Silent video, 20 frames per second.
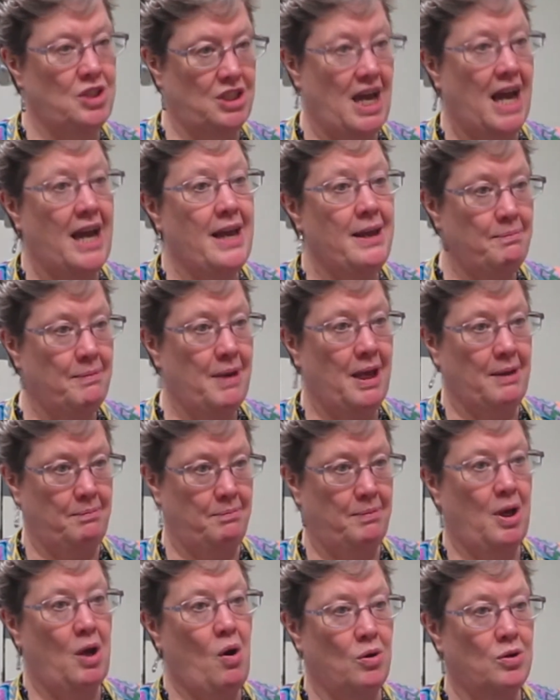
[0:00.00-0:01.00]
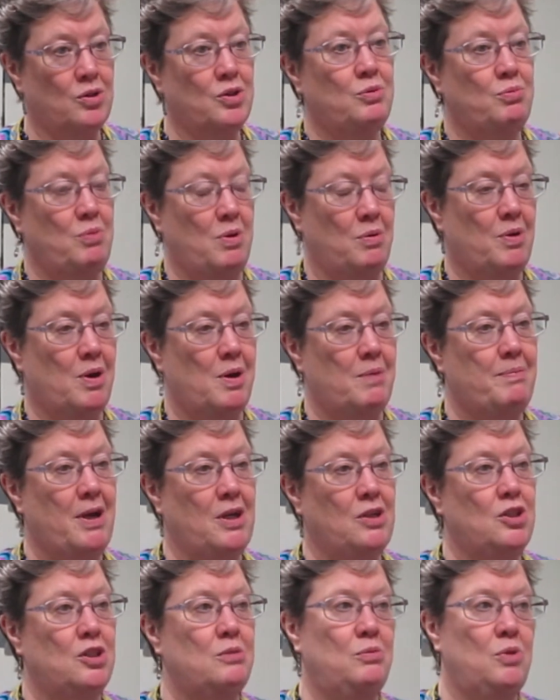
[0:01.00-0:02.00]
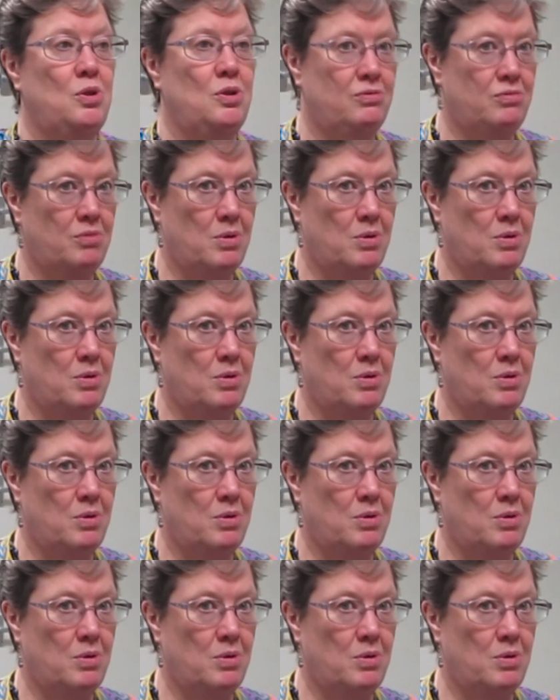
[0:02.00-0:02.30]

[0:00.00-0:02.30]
timing because we were about to move.